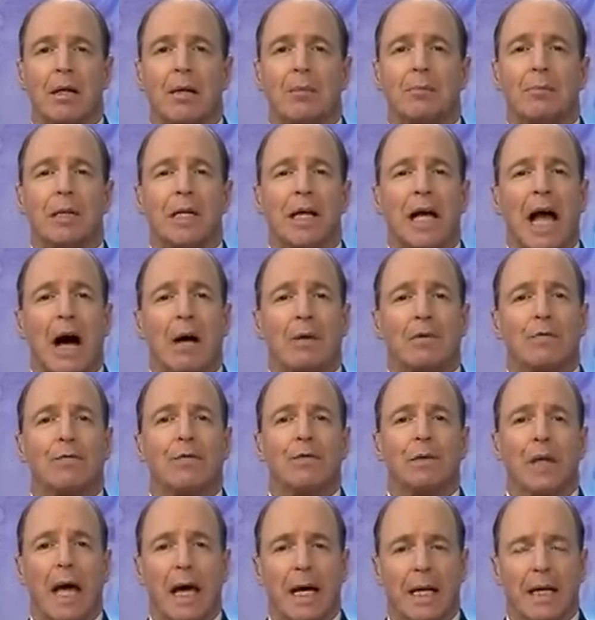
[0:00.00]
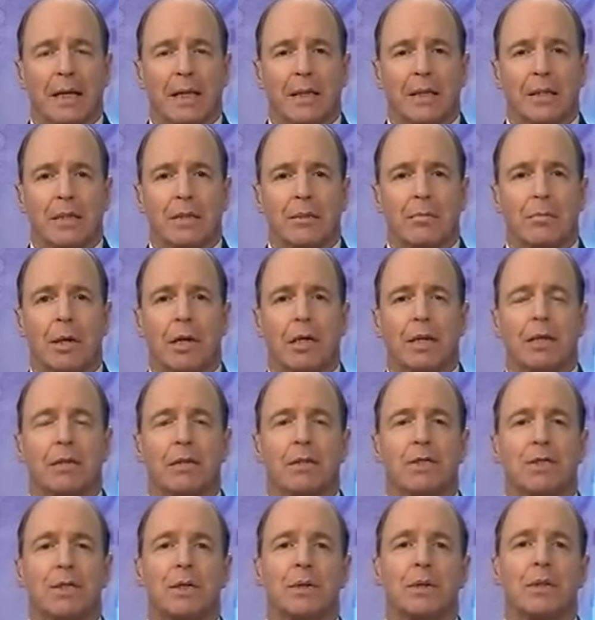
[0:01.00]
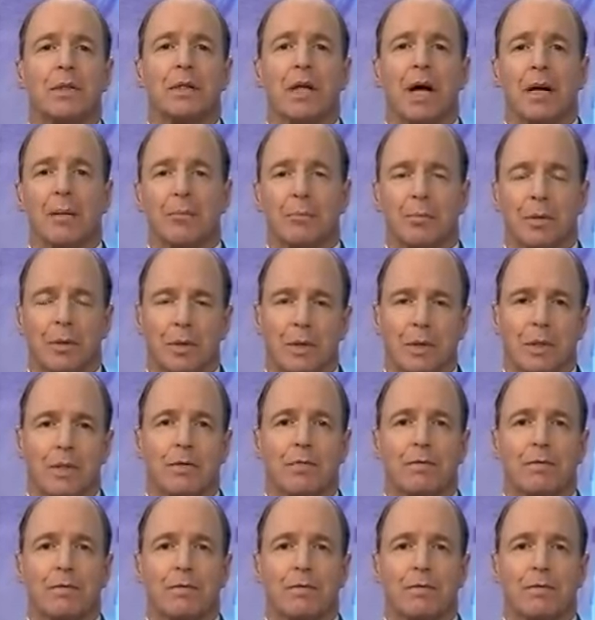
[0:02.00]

being outflanked by the sheer numbers